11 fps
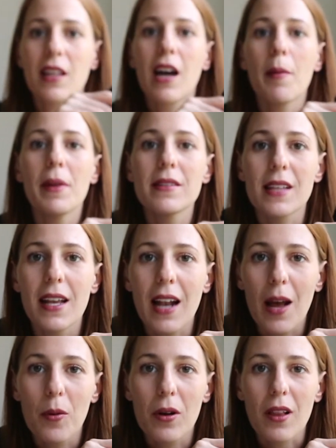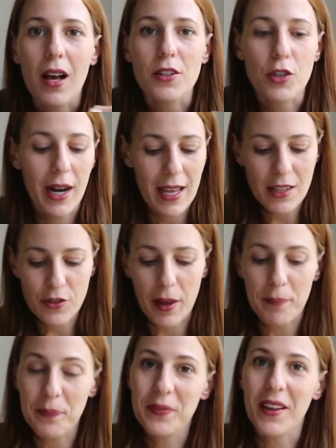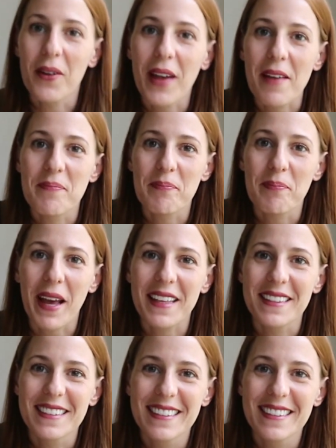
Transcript: in the comments, and I will try to answer them. Okay, bye.